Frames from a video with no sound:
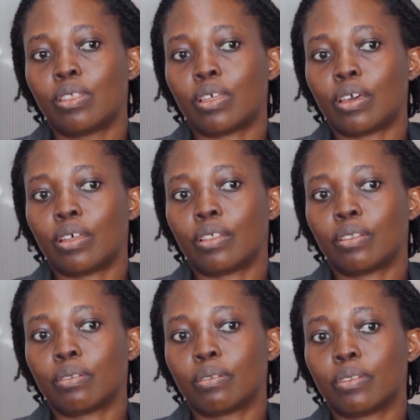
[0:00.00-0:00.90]
the
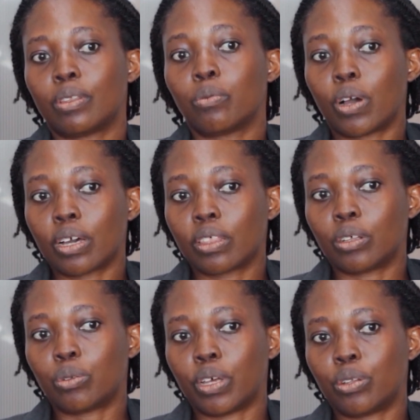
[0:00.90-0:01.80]
work
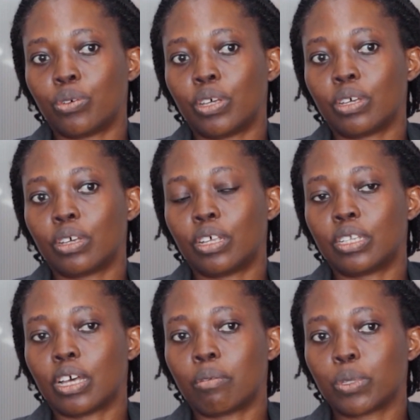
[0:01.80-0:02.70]
that we are doing in
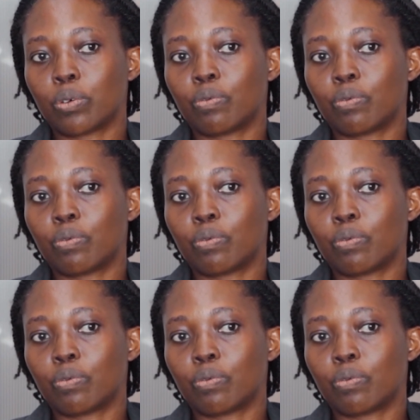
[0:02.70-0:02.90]
terms of